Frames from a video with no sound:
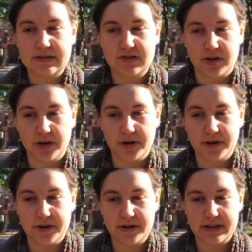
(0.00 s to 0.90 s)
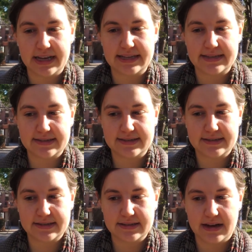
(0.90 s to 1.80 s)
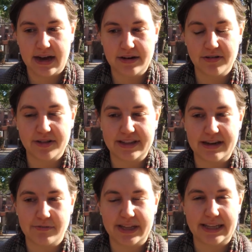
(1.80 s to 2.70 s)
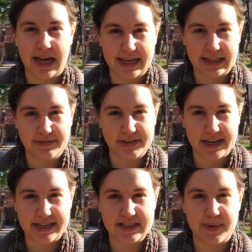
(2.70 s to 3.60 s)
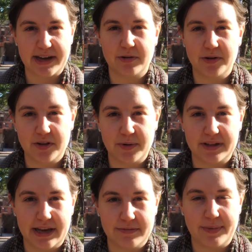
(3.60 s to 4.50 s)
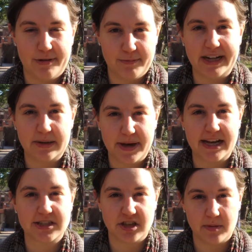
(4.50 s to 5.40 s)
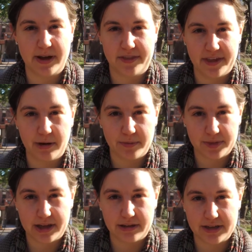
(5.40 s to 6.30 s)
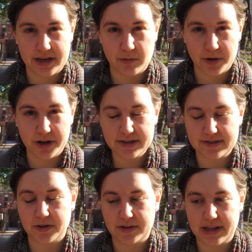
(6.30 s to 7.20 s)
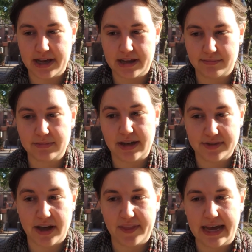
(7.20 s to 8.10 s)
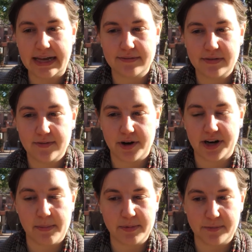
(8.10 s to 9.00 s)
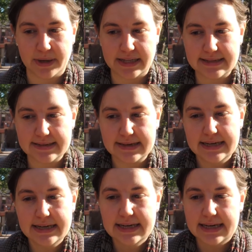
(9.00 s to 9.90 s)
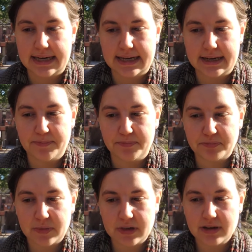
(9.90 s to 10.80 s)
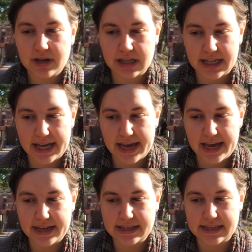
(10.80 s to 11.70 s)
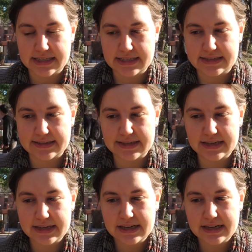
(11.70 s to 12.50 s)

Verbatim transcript: So there's, I don't think they really like leaving their kids back on Earth, but they're, they're really passionate about their, their theatre work, so they've done that for a couple of months. Um, Claire is,